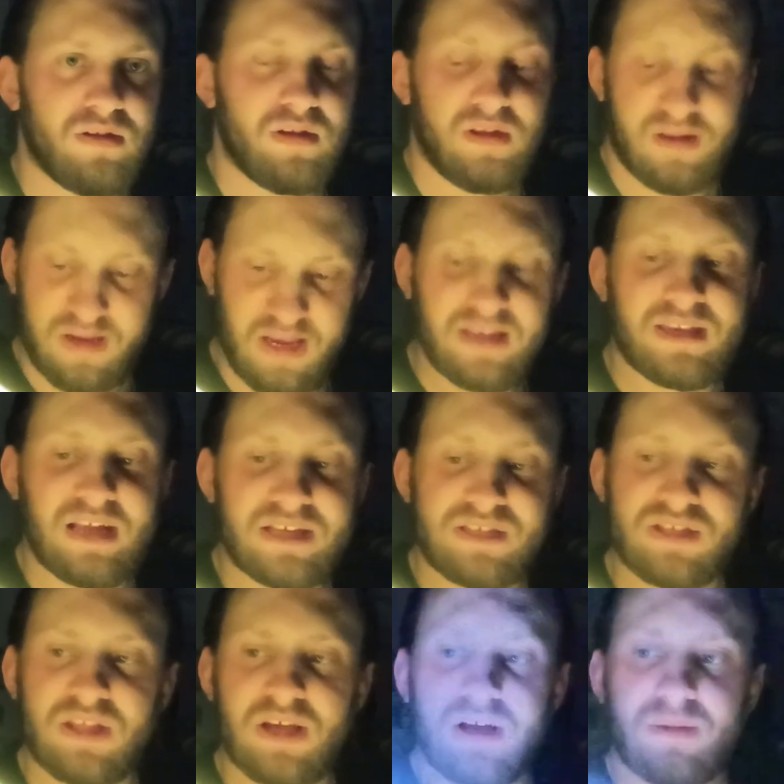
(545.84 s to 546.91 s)
it does
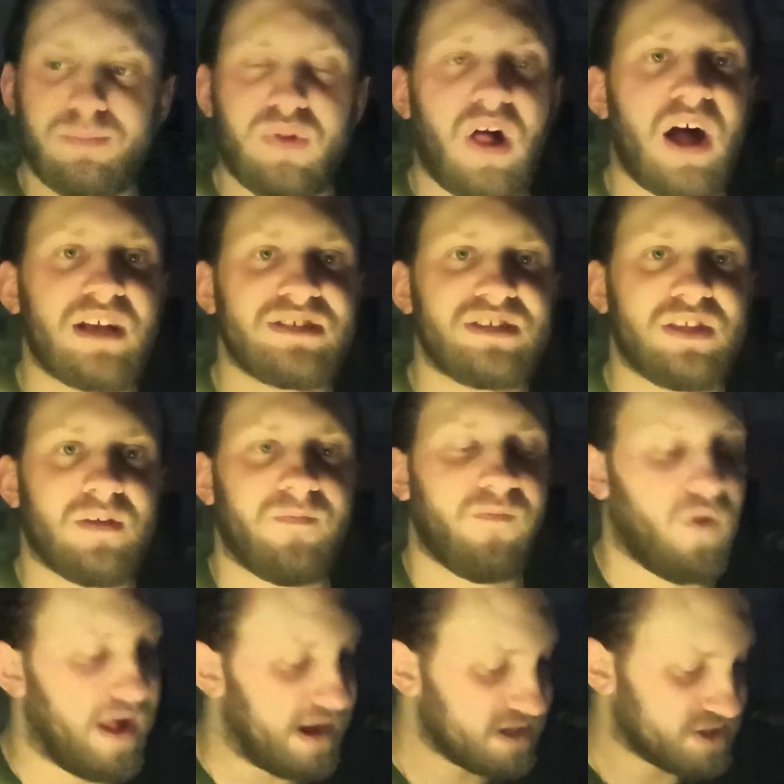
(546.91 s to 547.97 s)
the blast the
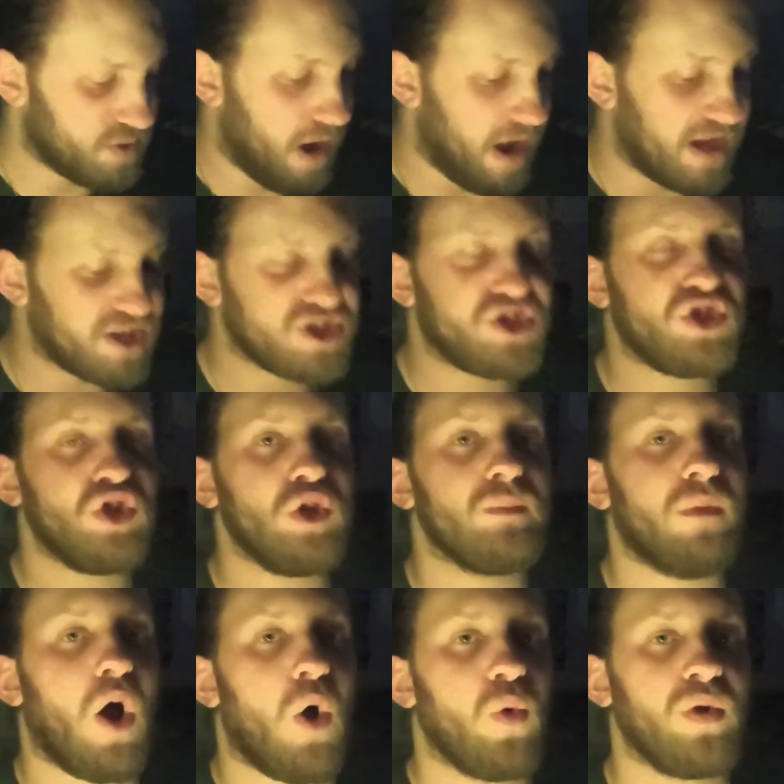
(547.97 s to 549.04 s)
flex. So I assume
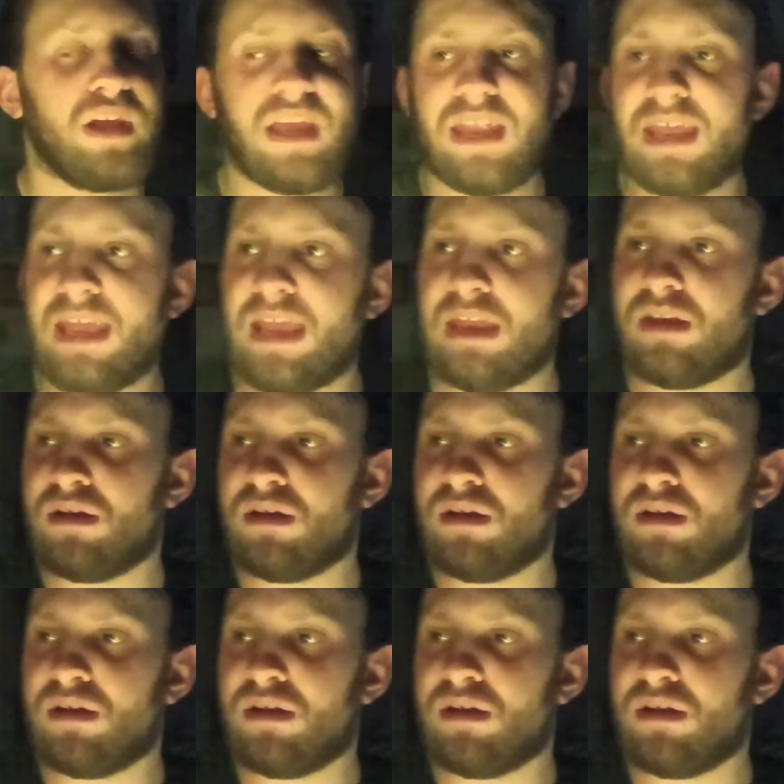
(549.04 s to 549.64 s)
holding it in.